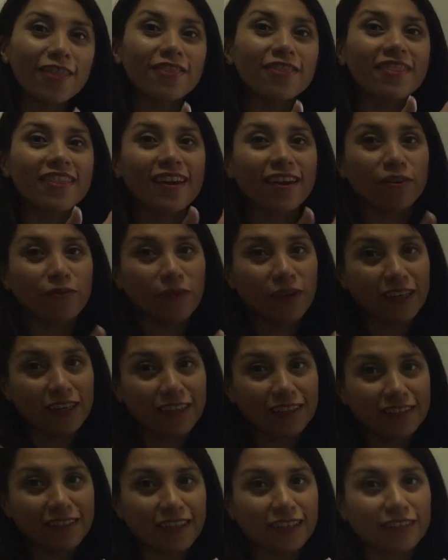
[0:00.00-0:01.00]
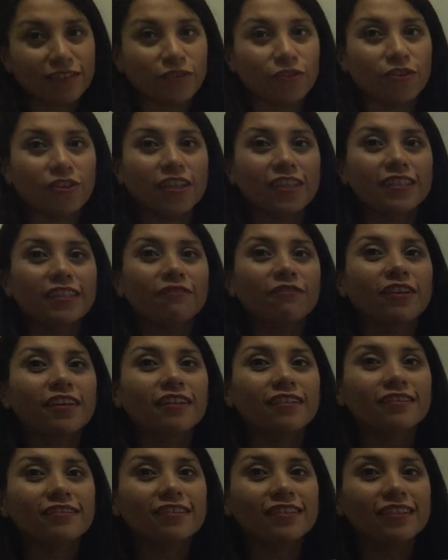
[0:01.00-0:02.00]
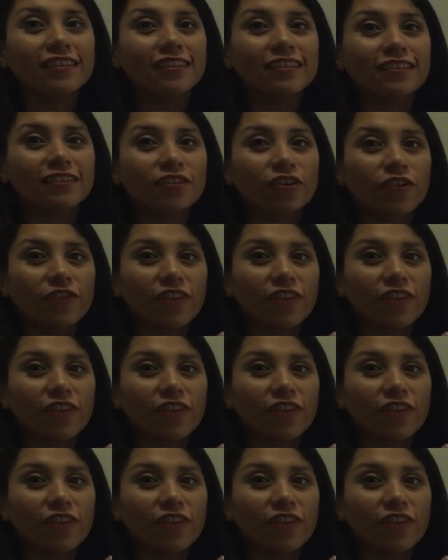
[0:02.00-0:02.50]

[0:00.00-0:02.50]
their weaknesses or the difficulties